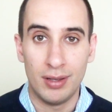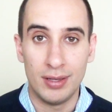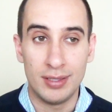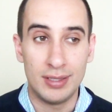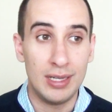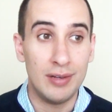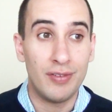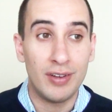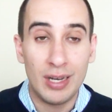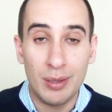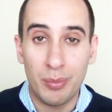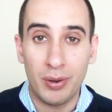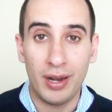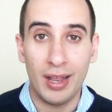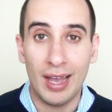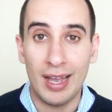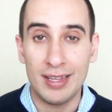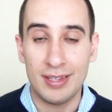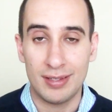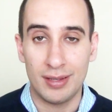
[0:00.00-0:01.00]
See if anybody
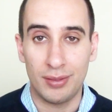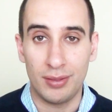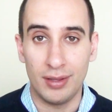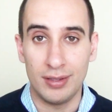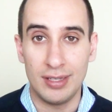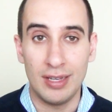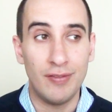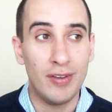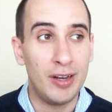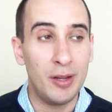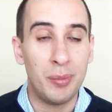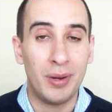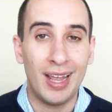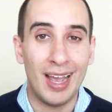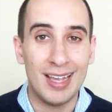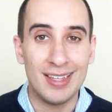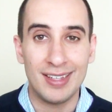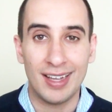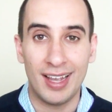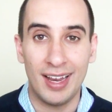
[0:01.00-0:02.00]
has something. See if anybody
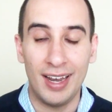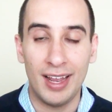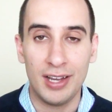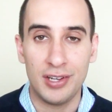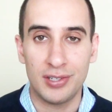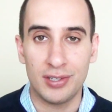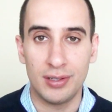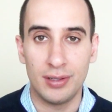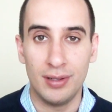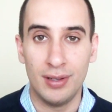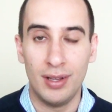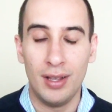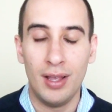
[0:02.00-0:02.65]
has a connection.